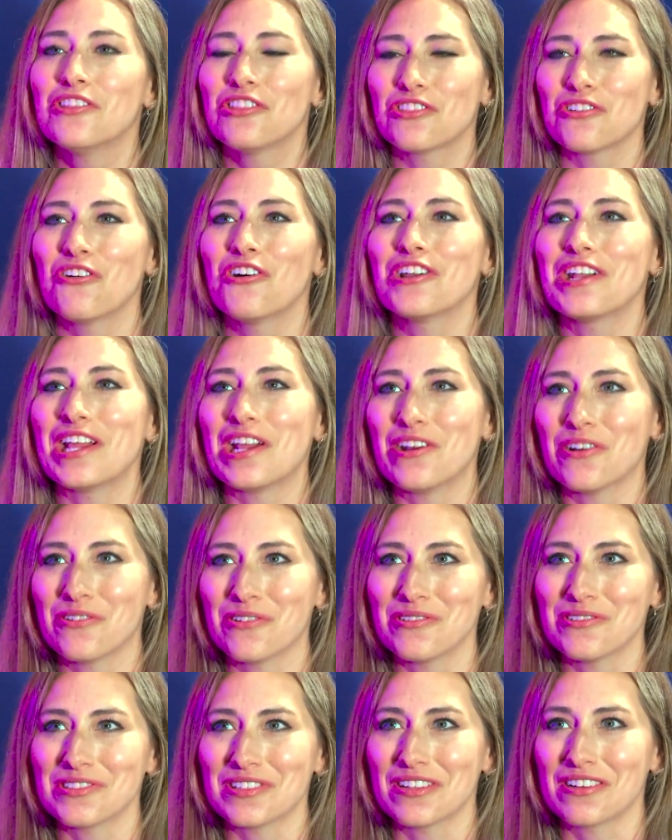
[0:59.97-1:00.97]
thought
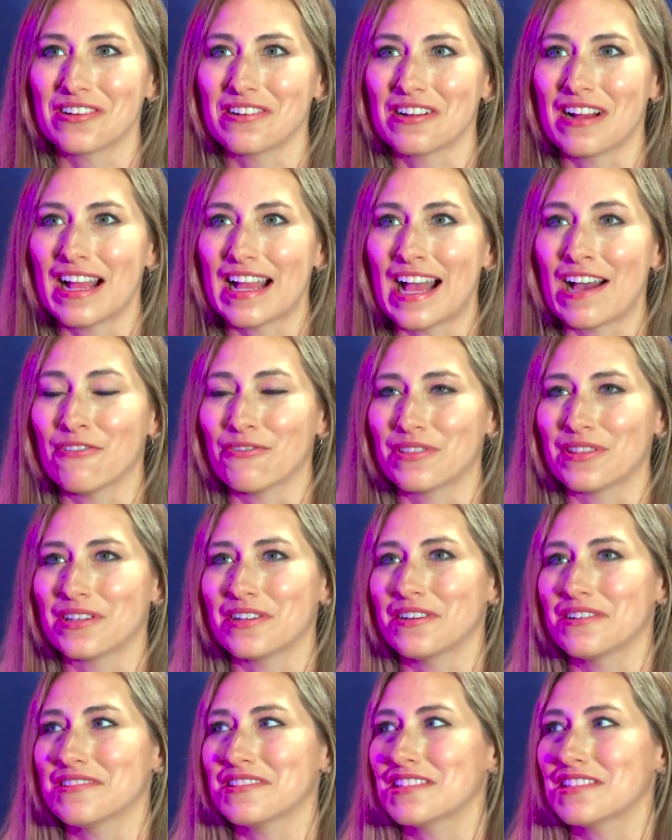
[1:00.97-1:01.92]
errors that are out there,